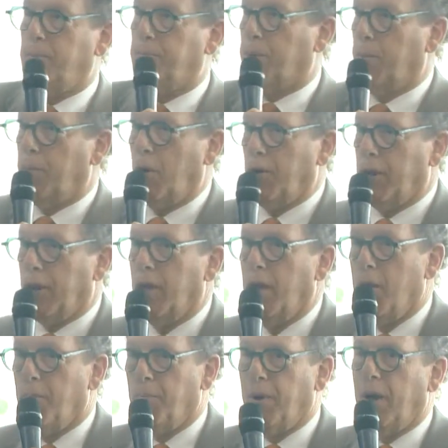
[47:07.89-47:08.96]
promoting,
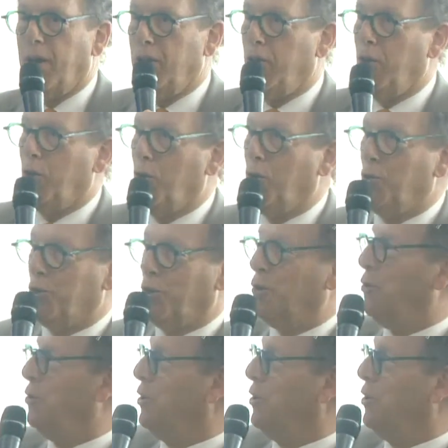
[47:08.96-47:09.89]
but you do.